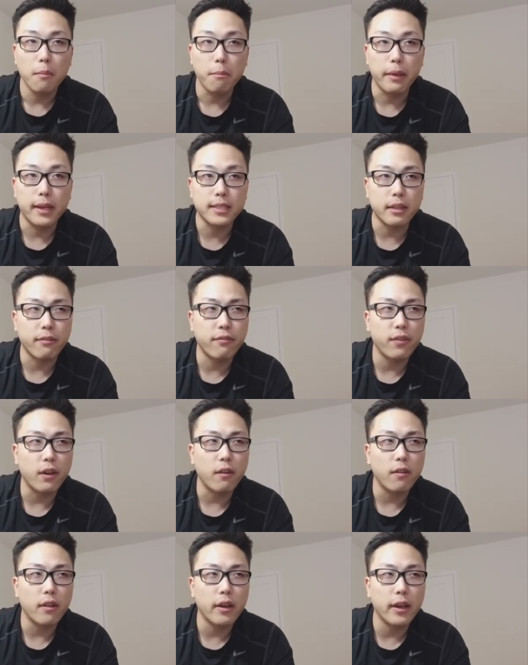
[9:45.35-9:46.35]
because I
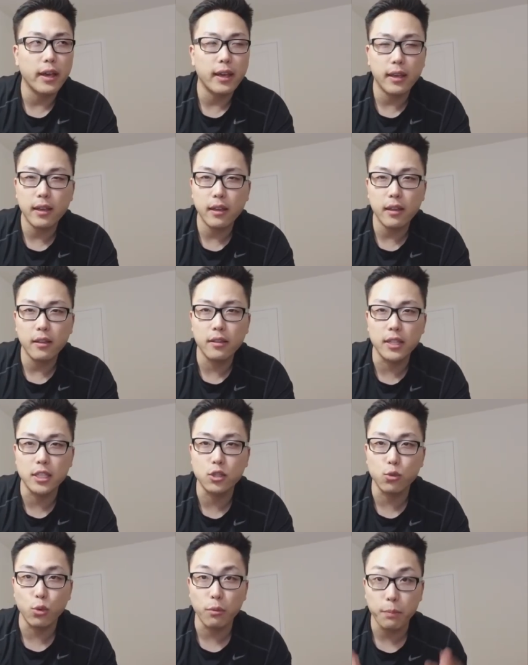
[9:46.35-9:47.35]
felt like
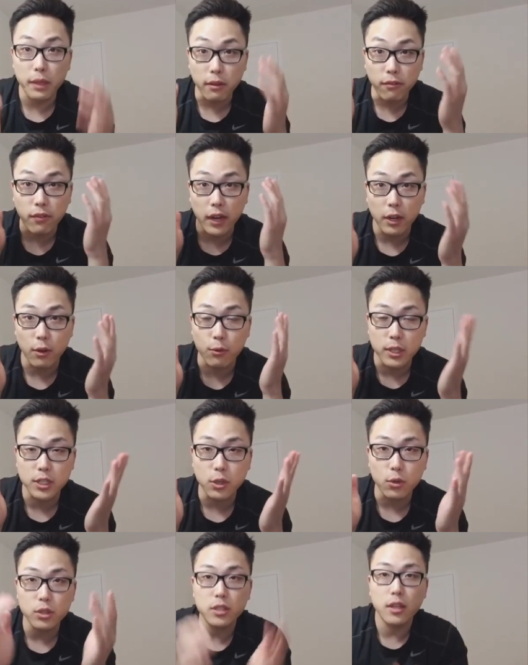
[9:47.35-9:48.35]
this would be the final
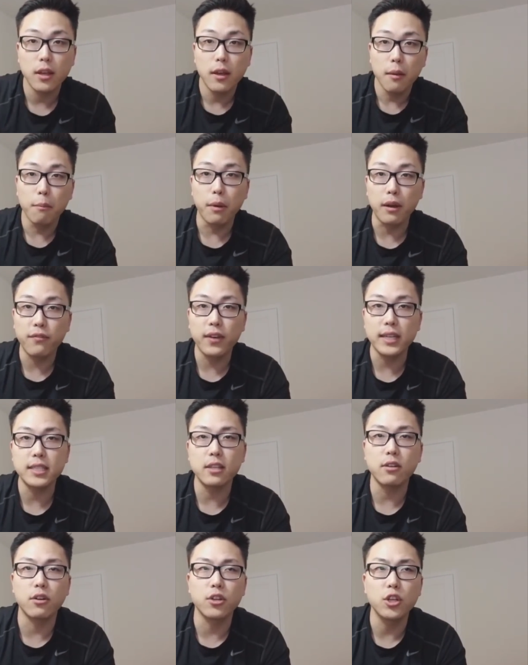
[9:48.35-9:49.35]
result. But if you guys
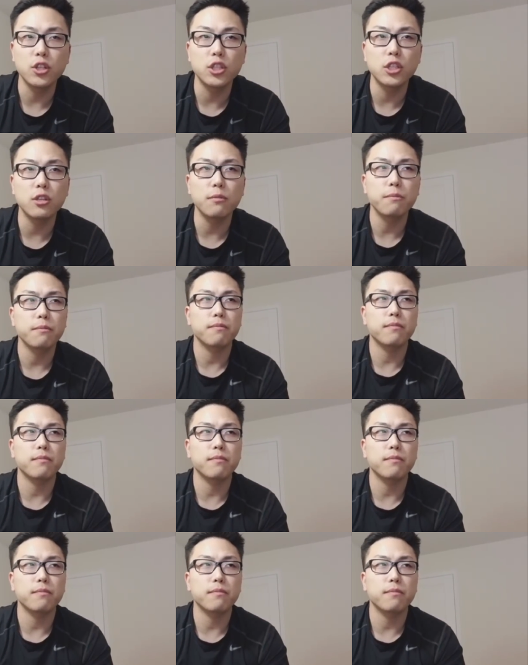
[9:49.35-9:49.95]
look on YouTube,